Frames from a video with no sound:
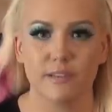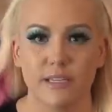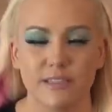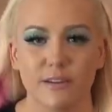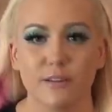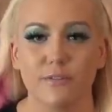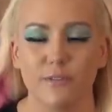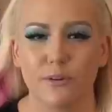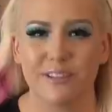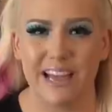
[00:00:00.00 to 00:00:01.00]
He's on the
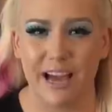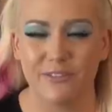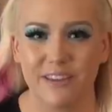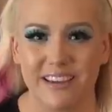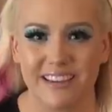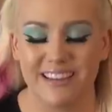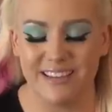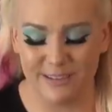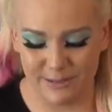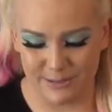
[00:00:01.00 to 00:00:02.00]
floor laughing and
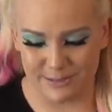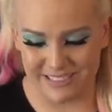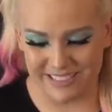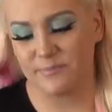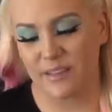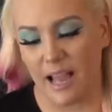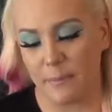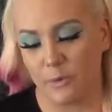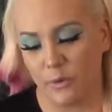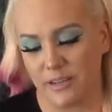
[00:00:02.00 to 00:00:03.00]
he goes,
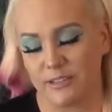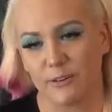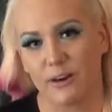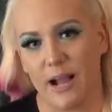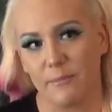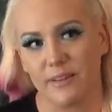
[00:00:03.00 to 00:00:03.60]
"I'm going to crap